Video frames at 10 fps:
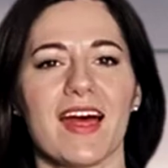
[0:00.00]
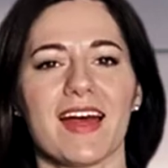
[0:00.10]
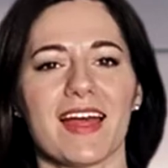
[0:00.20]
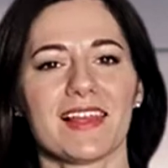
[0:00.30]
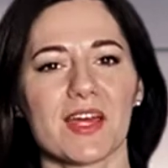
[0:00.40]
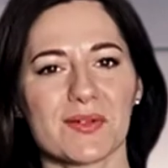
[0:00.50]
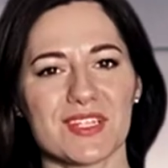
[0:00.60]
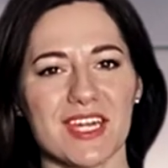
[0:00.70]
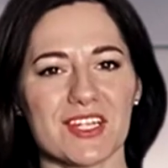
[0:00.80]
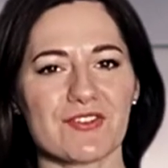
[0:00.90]
Hello
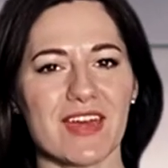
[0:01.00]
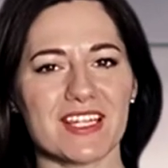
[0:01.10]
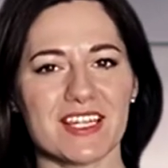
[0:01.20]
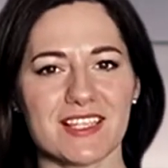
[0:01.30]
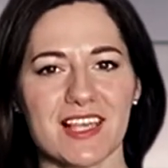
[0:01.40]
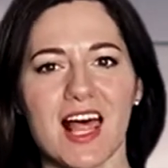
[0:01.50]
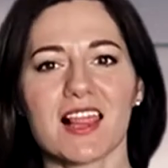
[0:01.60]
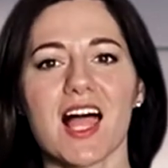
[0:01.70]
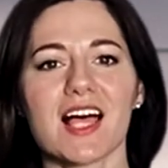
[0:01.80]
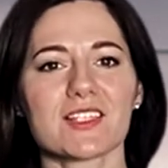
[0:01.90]
dear traders.
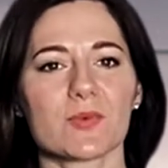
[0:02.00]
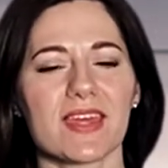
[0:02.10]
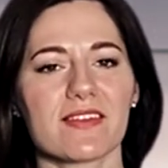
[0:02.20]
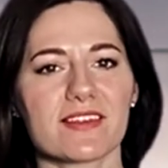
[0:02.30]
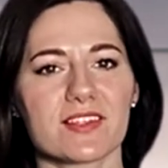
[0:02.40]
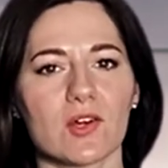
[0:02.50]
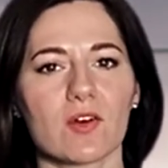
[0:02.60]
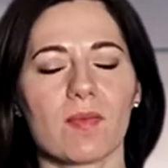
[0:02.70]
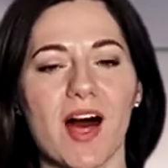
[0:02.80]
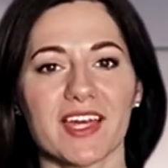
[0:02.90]
Last week the
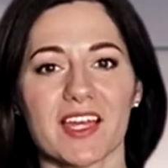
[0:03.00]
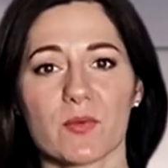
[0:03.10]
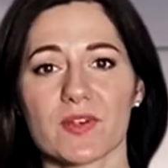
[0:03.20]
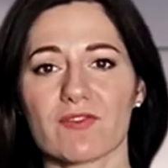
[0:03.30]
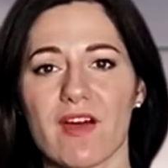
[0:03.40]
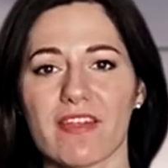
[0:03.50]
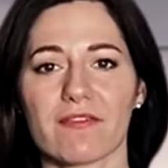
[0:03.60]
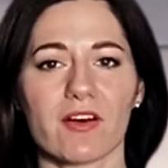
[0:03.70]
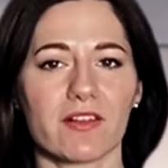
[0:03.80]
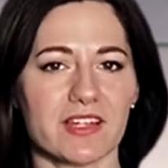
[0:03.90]
stock market was rather
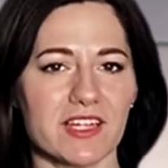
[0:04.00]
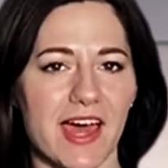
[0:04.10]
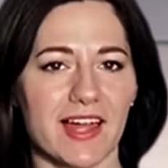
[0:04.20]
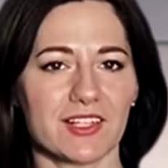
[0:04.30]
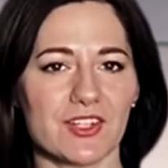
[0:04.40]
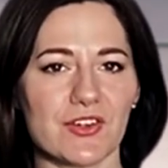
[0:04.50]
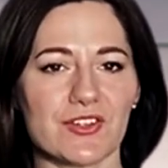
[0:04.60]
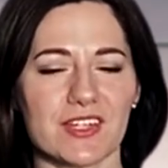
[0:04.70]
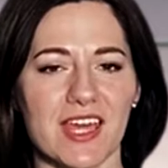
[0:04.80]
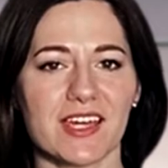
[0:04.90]
volatile due
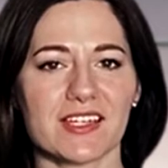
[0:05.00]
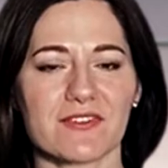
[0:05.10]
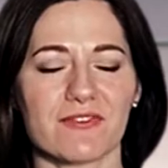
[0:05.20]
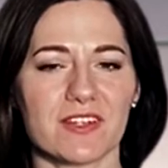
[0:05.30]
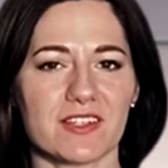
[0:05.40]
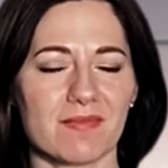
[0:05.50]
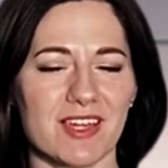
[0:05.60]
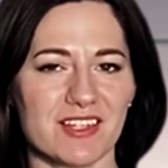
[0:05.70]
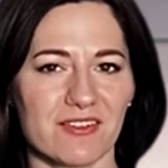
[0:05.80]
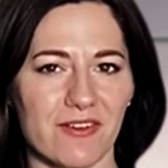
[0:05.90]
to negative
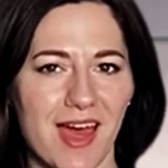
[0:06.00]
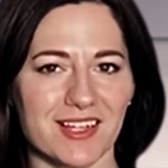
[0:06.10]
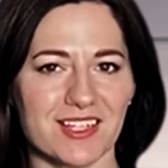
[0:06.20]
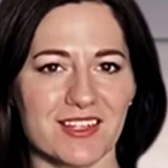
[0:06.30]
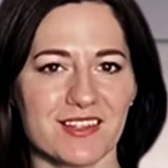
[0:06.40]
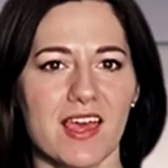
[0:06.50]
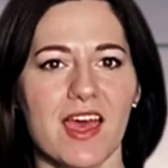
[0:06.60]
fundamental factors.